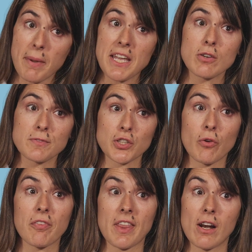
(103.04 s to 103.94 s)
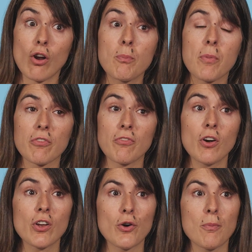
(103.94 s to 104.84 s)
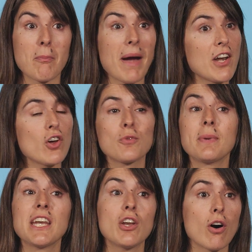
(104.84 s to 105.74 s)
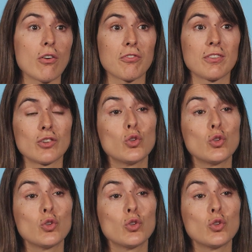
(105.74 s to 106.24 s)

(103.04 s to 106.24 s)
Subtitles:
payoffs of the loan portfolio might not be enough